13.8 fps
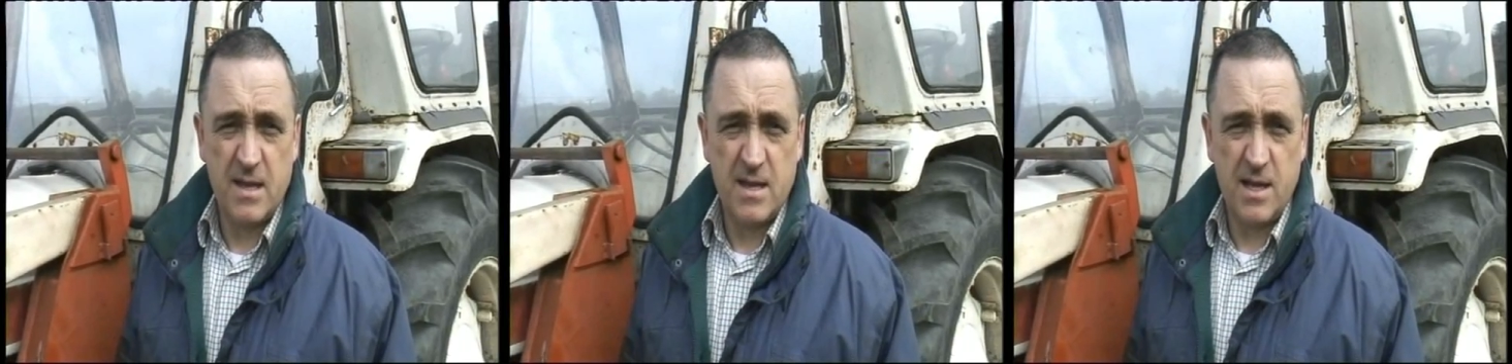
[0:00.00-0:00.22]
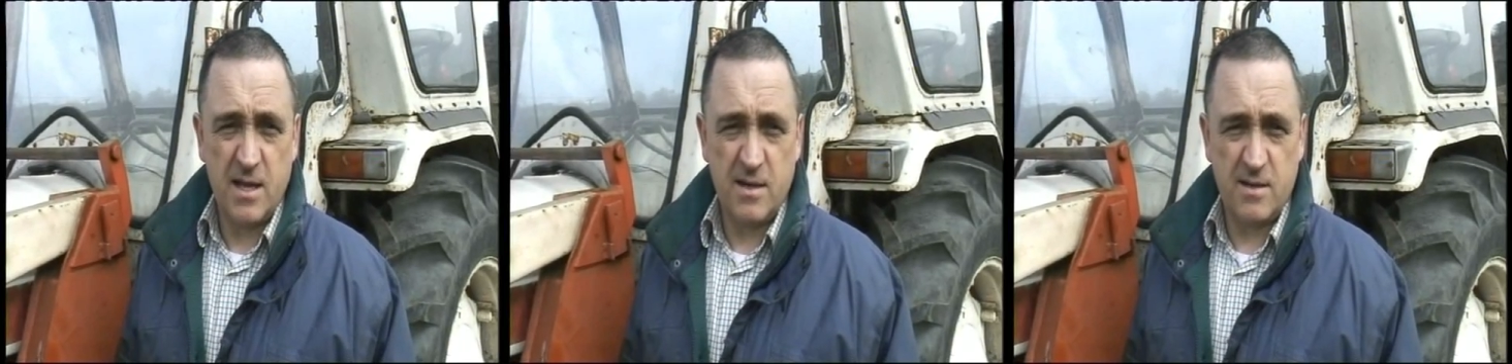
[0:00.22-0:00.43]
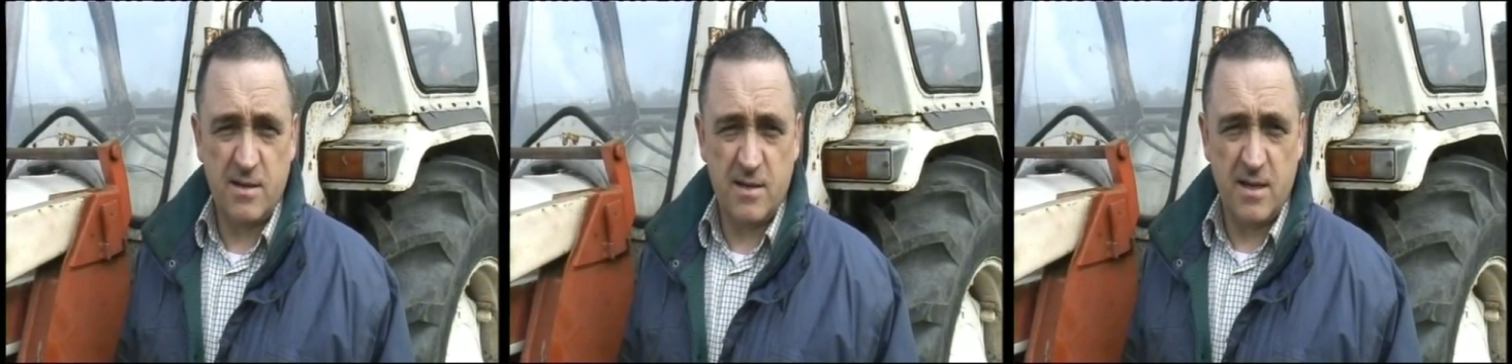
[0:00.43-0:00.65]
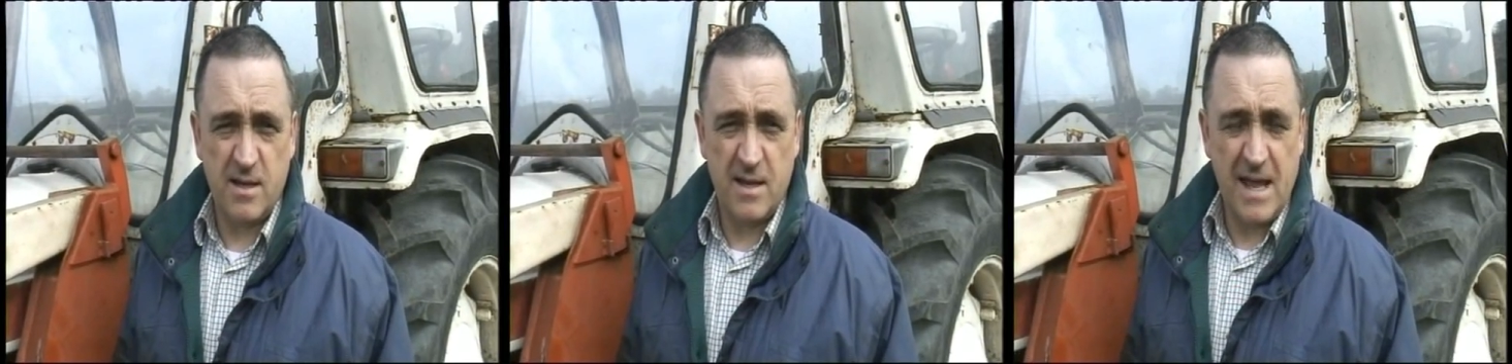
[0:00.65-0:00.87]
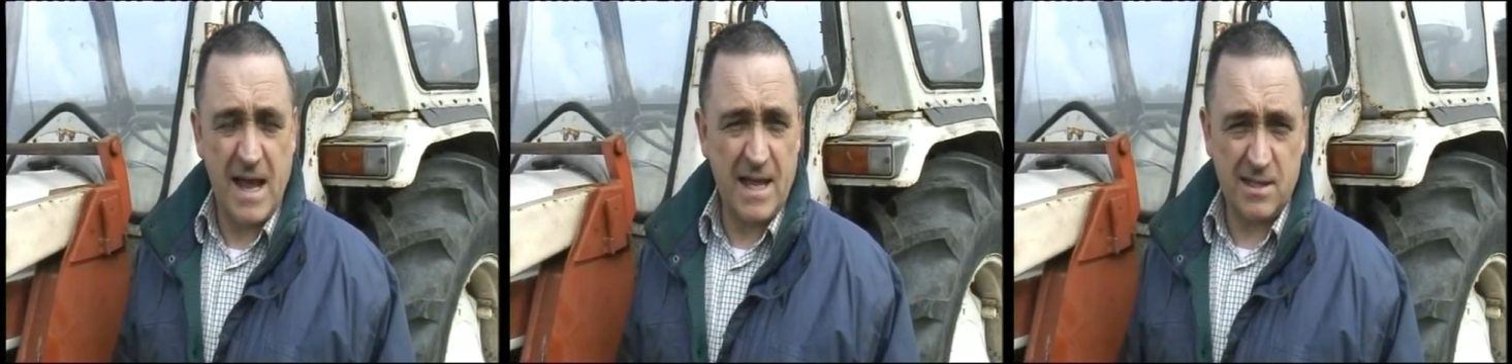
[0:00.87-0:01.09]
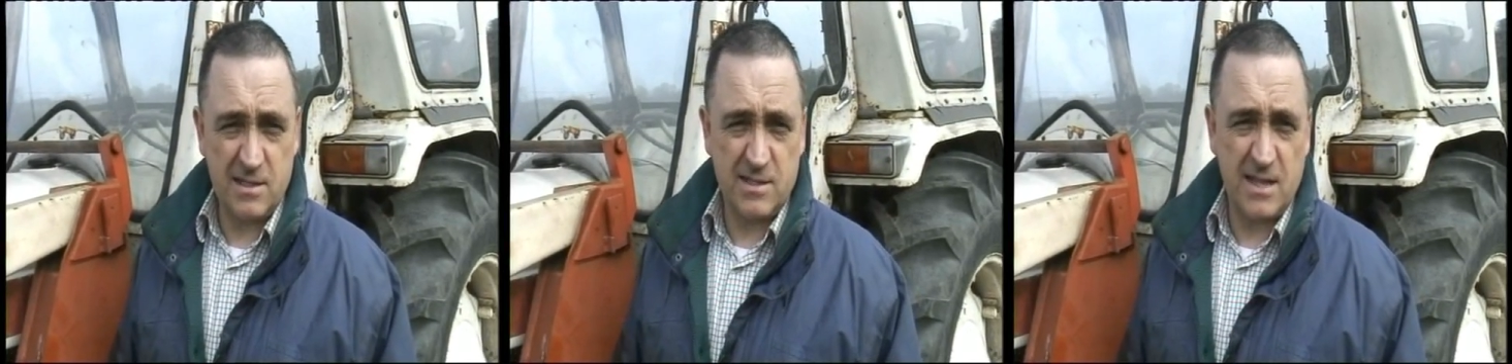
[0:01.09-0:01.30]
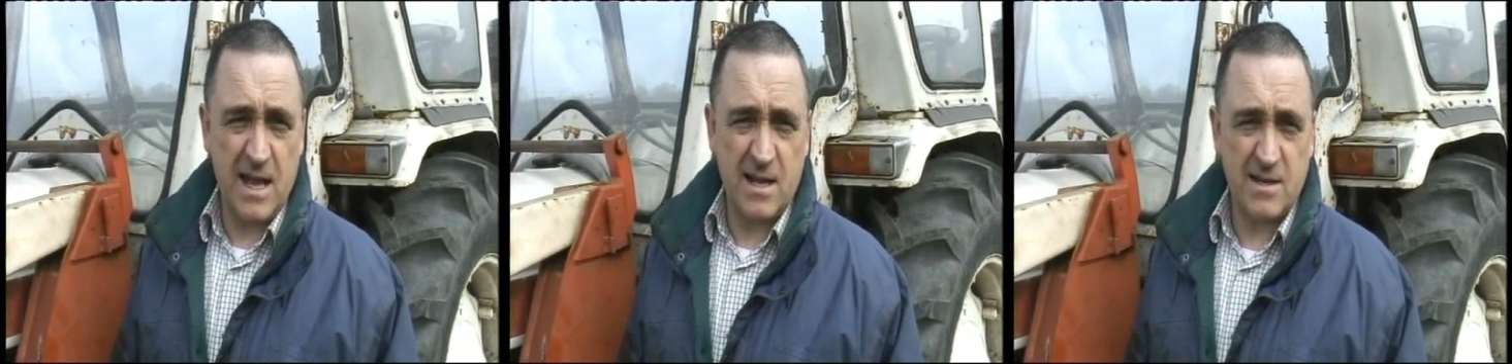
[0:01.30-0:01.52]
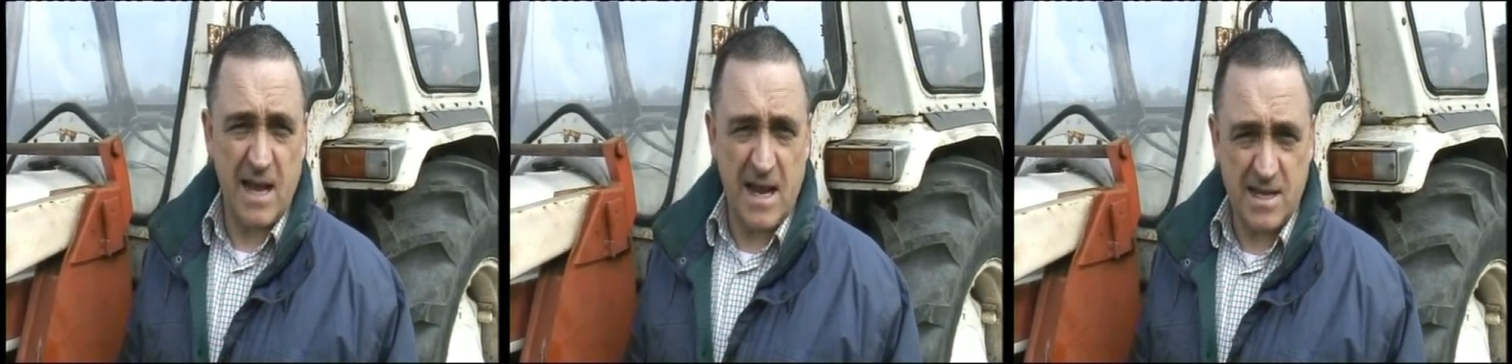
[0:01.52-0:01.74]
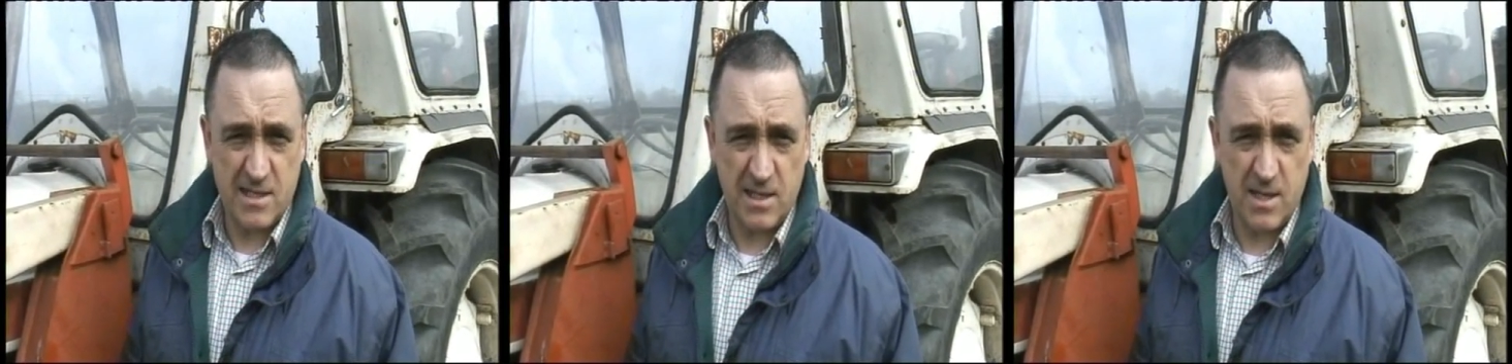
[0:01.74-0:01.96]
and it handles that
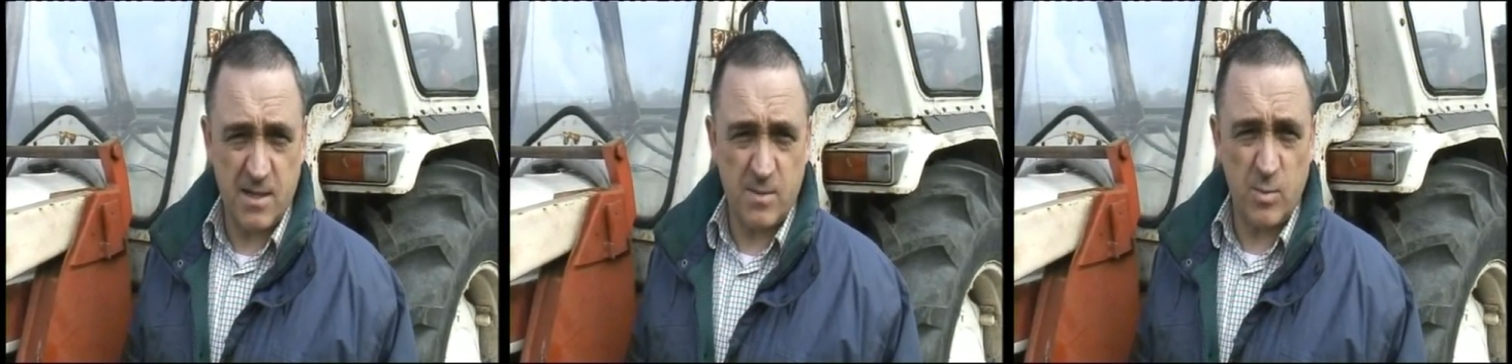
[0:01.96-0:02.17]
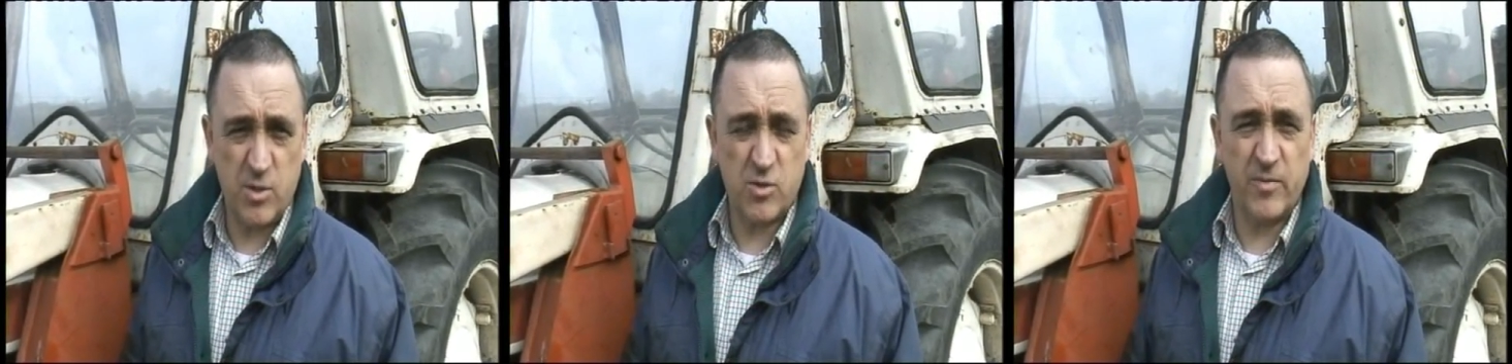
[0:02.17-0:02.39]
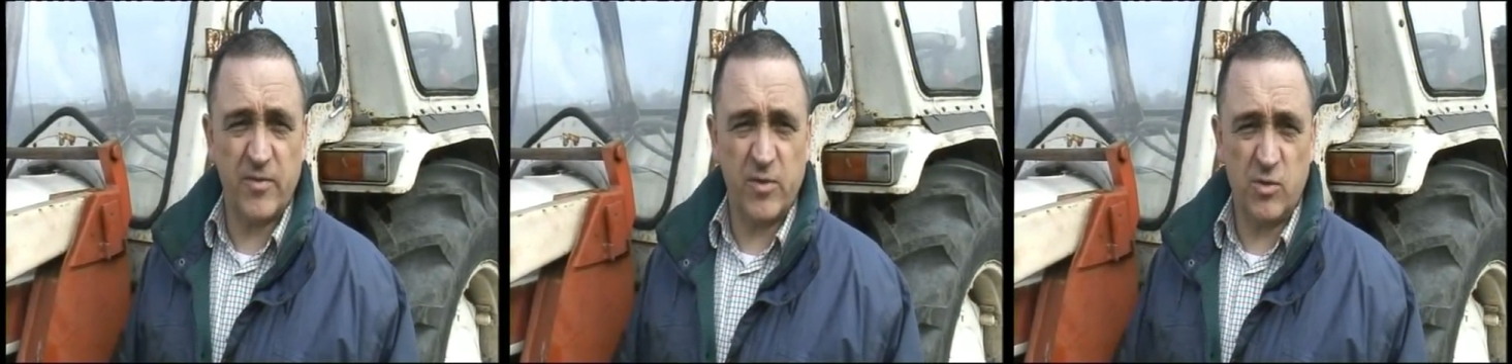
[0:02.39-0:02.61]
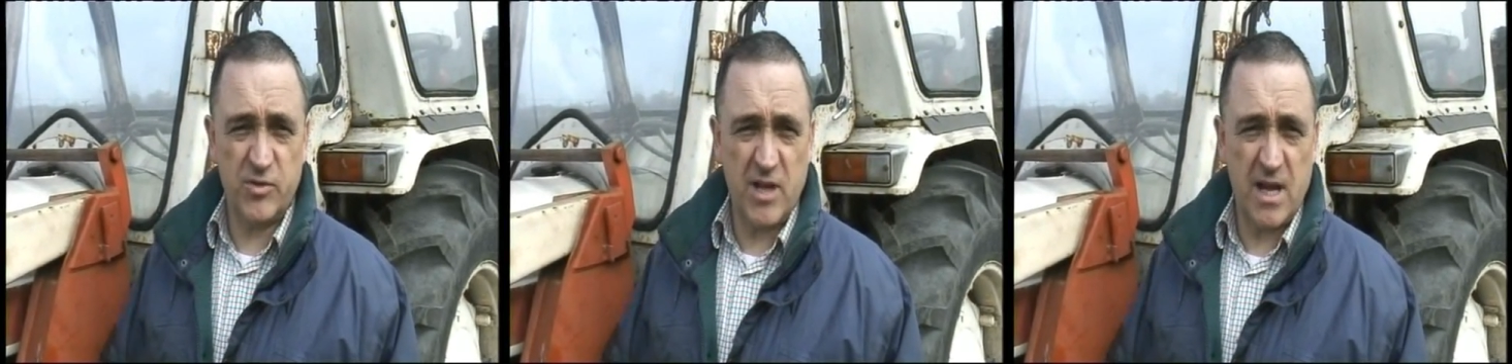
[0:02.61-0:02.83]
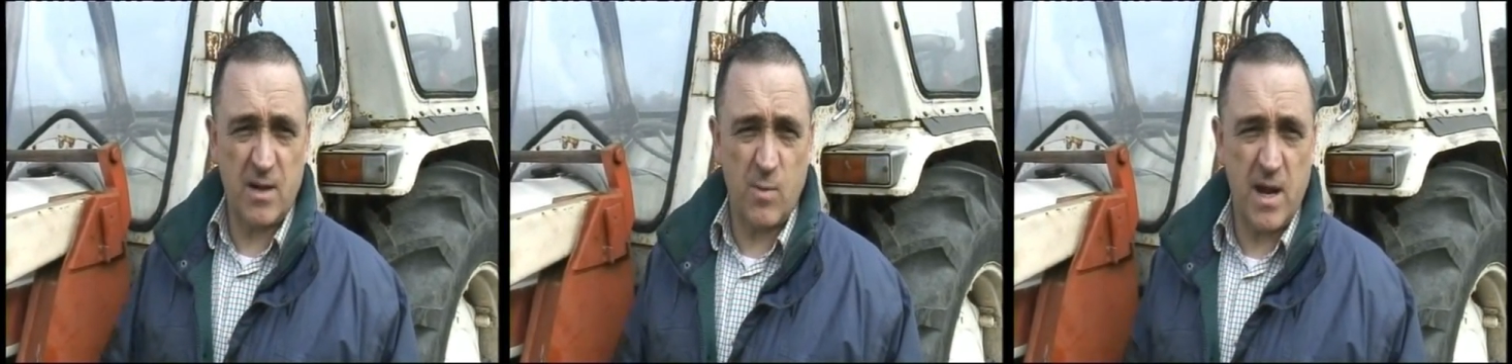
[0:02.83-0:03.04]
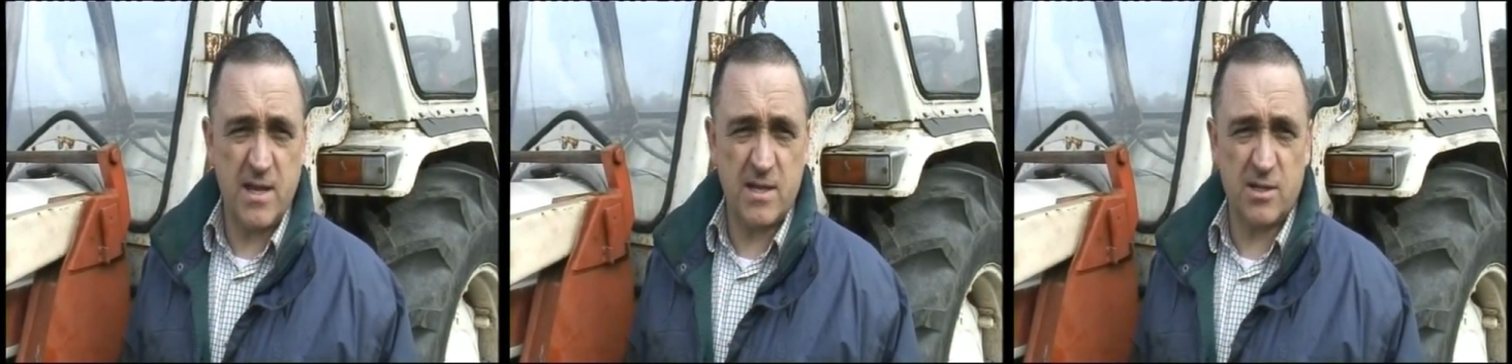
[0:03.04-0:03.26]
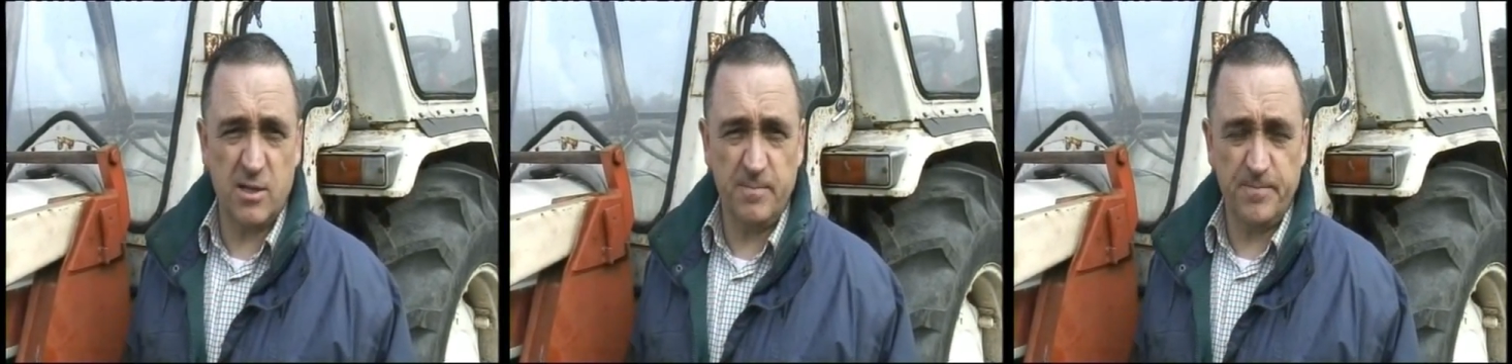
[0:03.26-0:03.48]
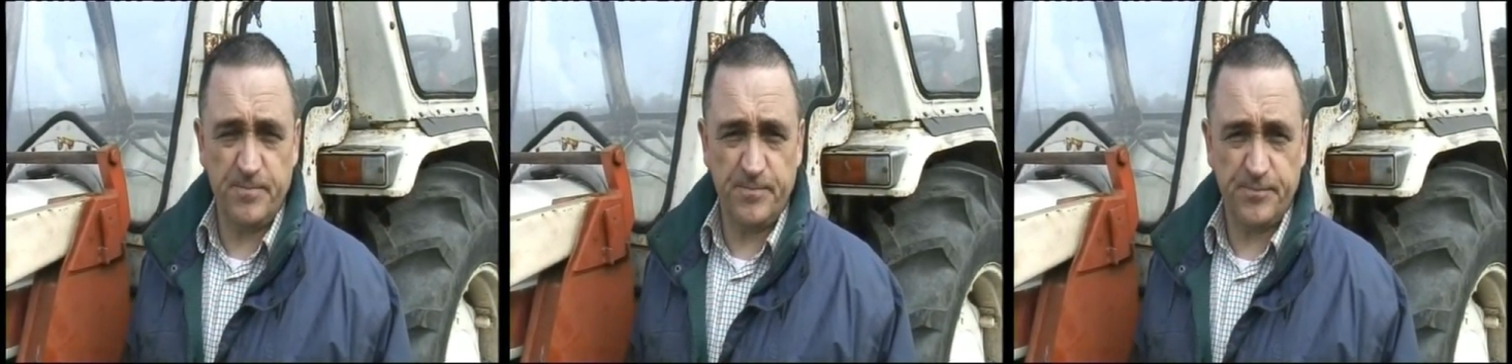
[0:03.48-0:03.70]
nicely with some front end weights on.